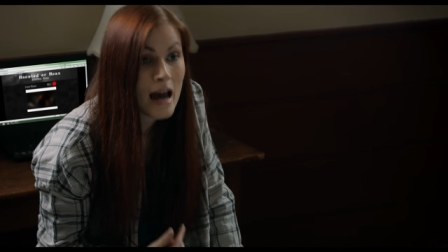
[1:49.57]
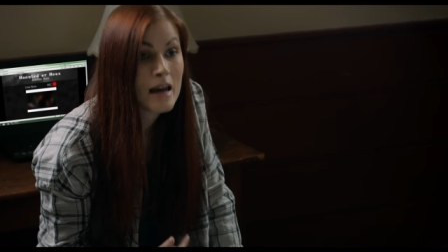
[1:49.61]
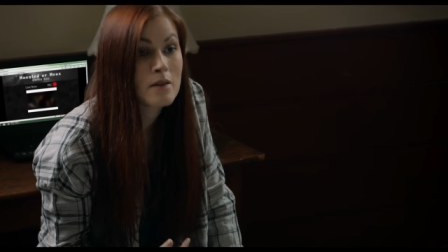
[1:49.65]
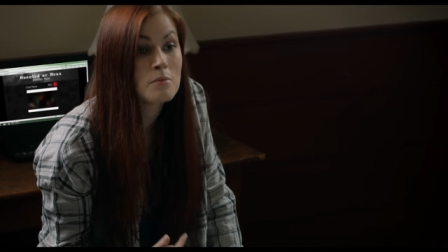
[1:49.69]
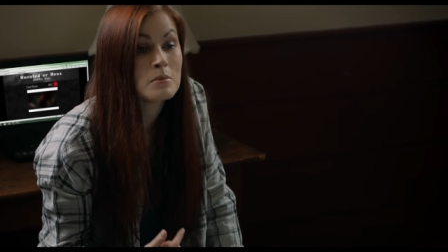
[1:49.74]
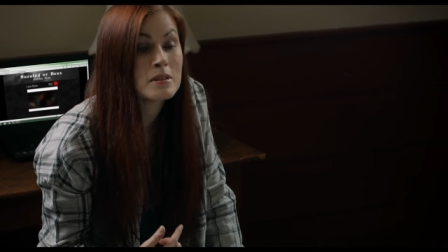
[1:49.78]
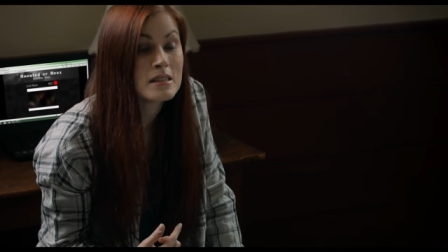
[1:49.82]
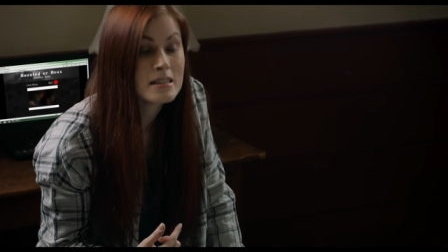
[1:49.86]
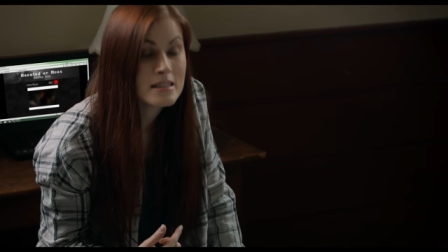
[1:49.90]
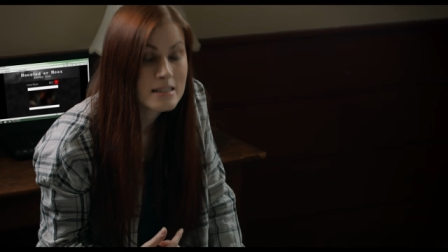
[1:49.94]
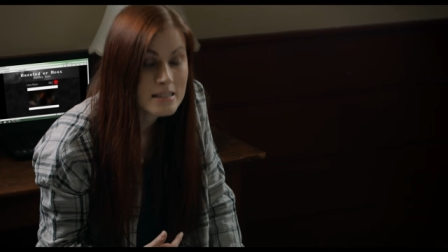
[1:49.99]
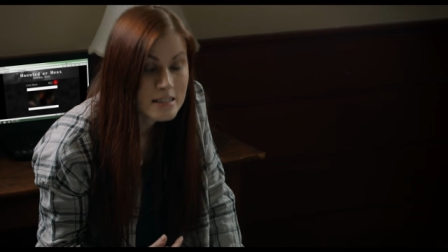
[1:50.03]
I
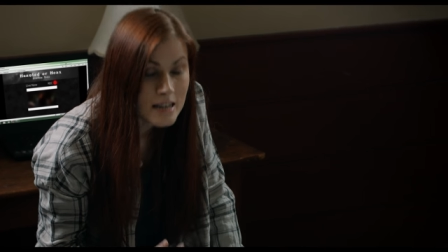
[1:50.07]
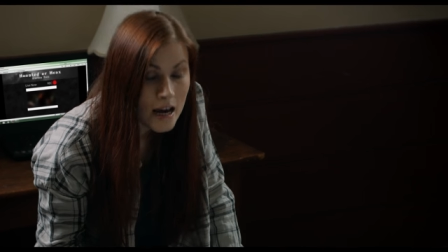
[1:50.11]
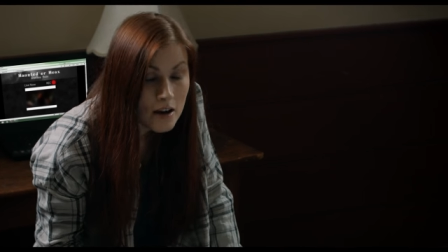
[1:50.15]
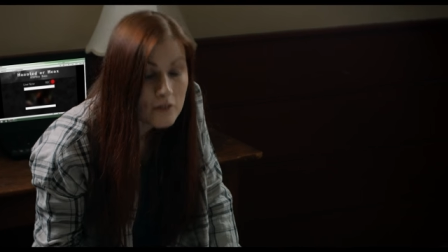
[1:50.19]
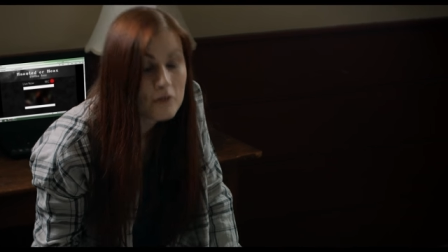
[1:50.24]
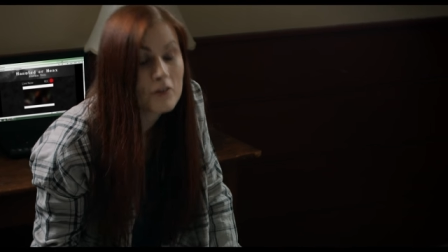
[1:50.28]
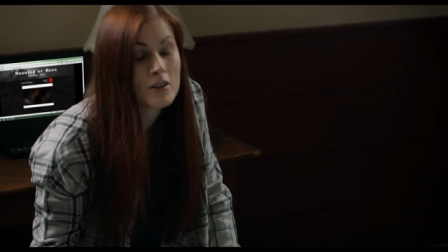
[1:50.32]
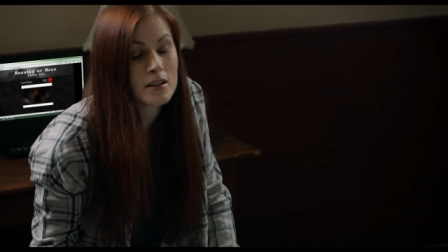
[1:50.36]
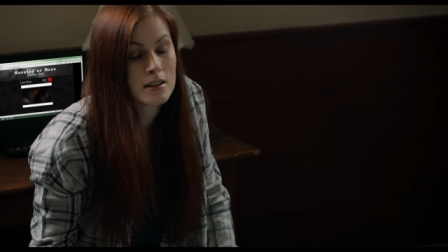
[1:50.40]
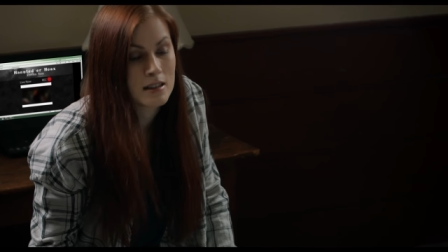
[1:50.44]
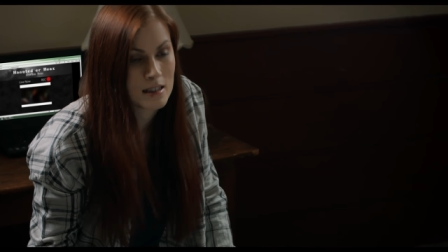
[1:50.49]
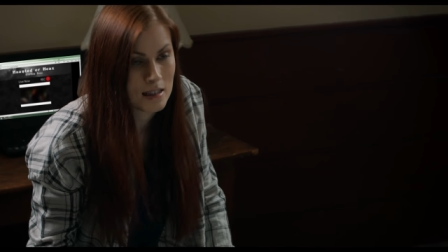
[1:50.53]
am
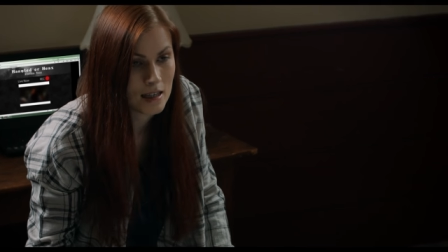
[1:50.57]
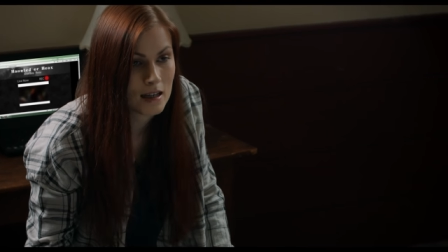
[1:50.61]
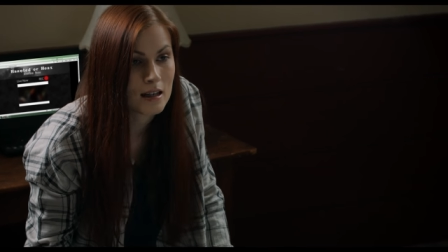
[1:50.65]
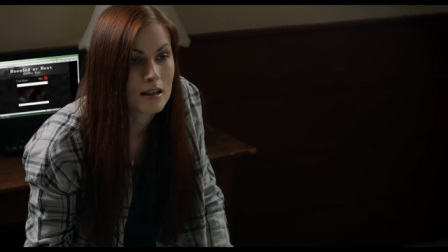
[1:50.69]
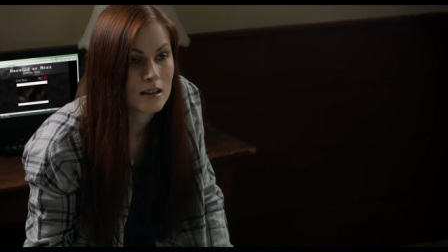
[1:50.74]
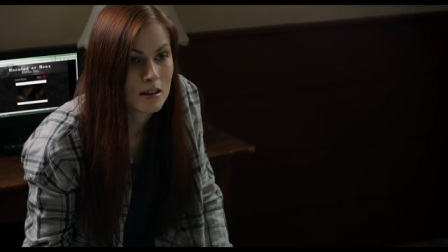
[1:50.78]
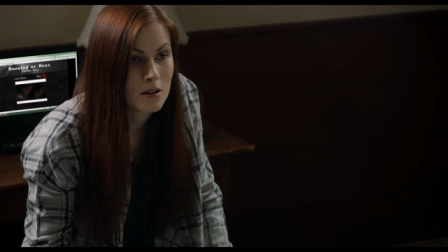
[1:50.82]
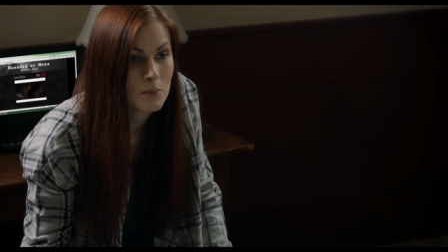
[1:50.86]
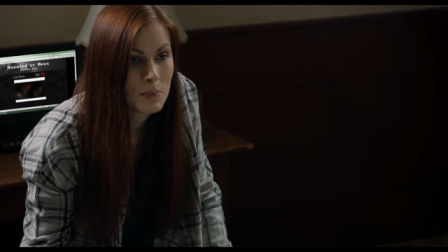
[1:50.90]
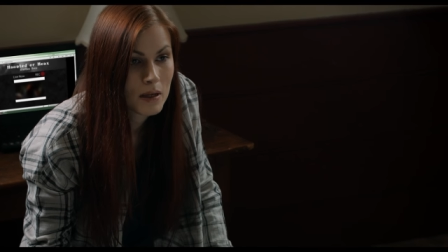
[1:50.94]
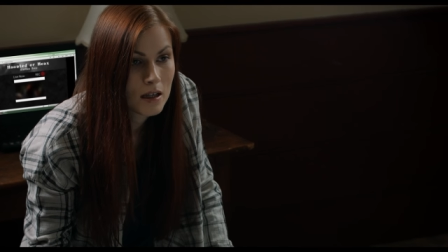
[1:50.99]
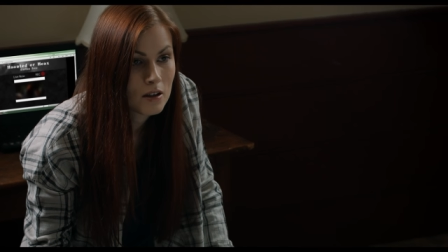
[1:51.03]
definitely
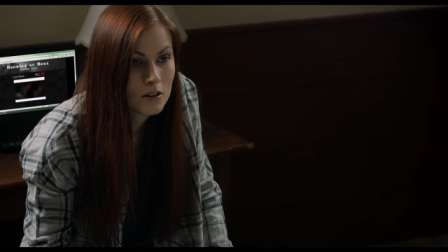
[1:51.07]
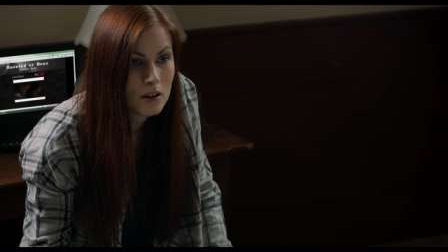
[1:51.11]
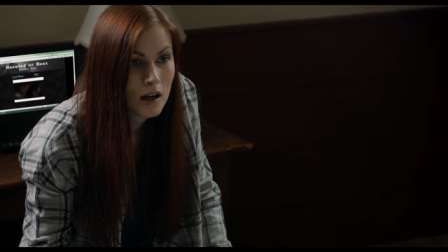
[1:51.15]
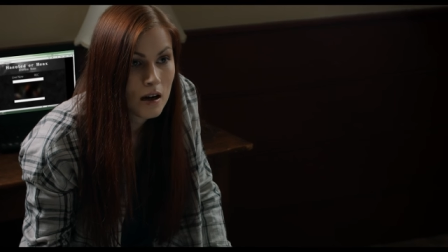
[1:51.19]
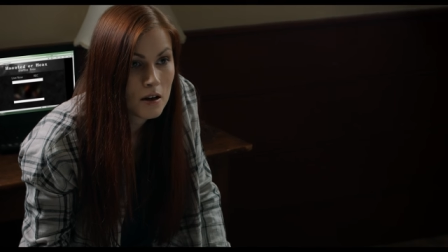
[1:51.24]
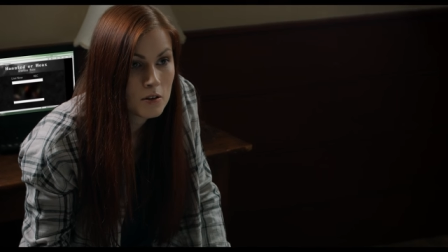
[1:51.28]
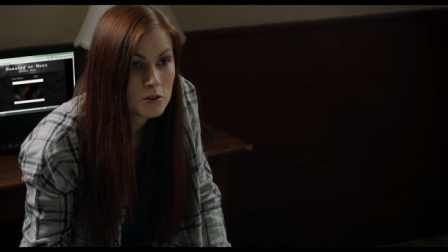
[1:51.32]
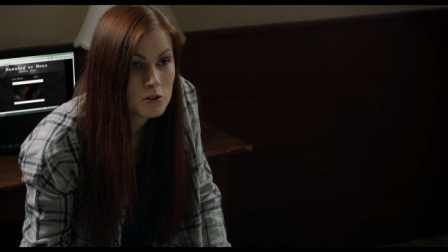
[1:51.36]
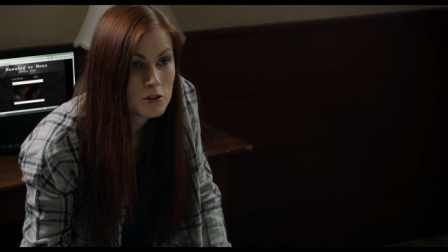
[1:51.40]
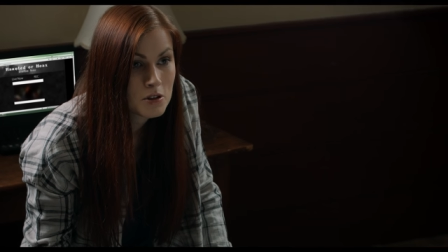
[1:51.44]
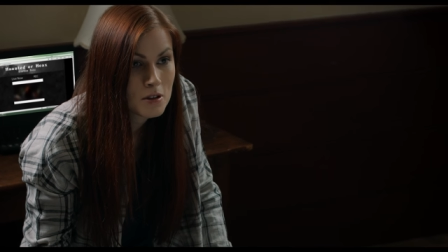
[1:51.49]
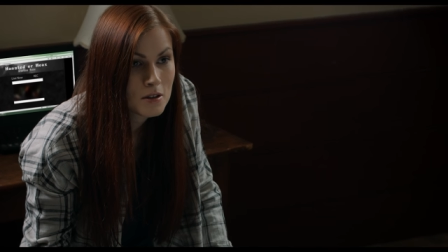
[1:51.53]
getting the bigger
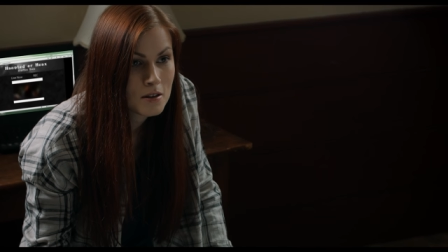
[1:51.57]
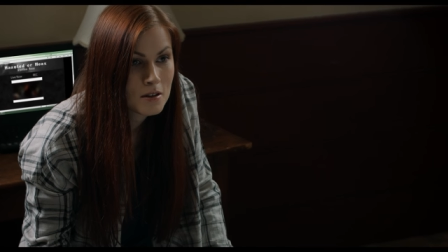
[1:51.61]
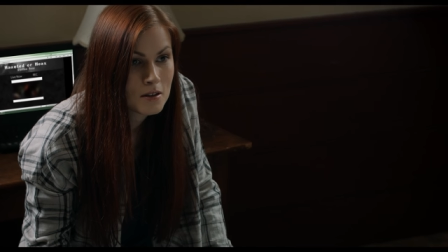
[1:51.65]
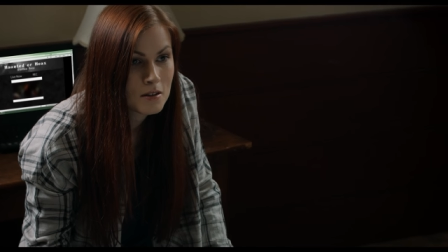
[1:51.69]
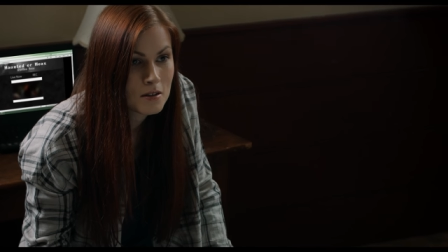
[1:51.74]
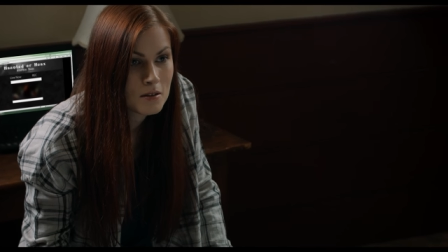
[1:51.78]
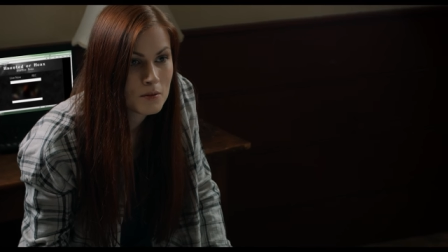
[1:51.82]
couch.